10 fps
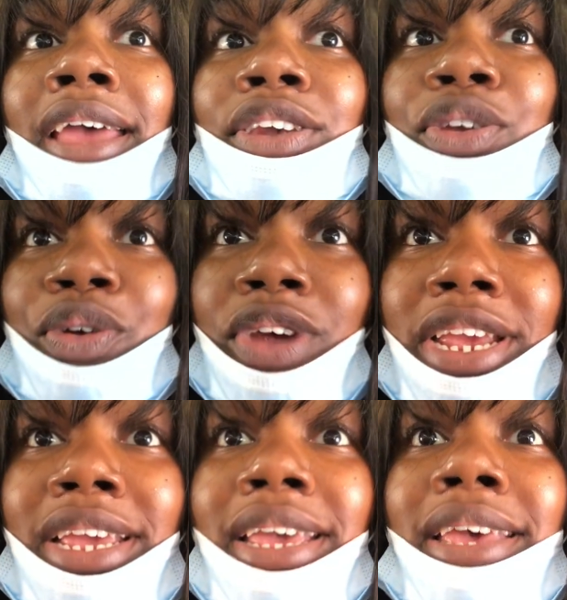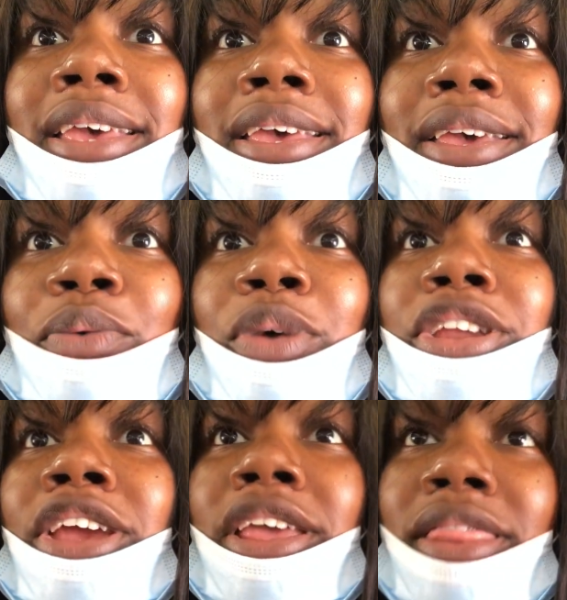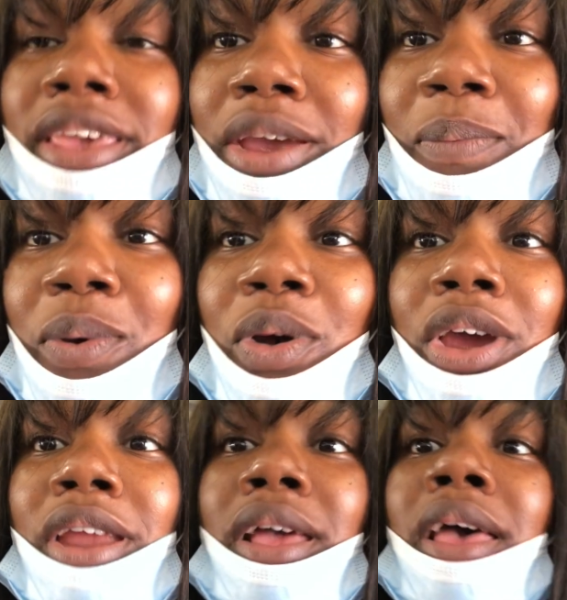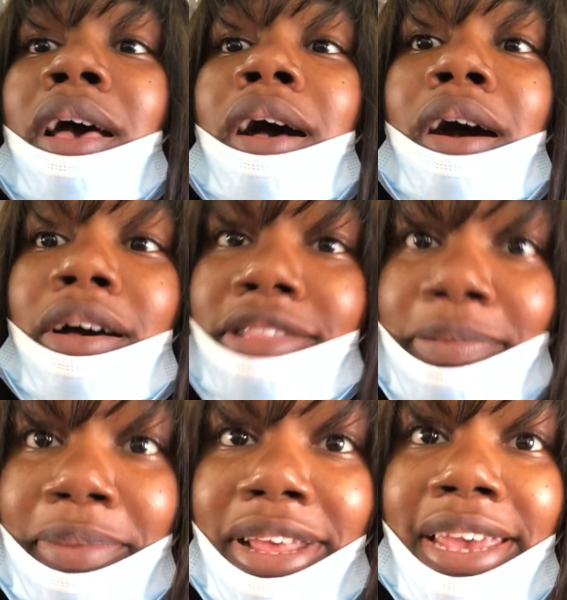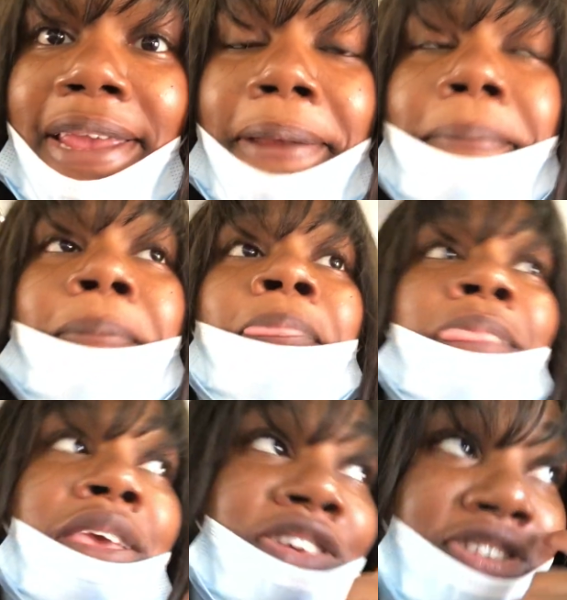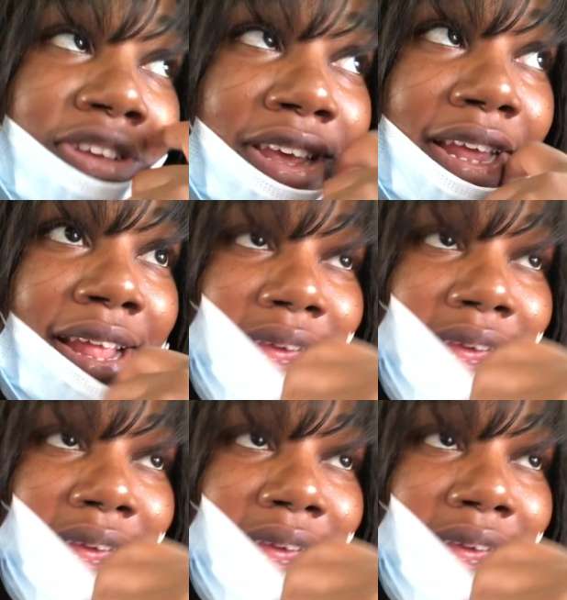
during when you're in the airport on the plane you should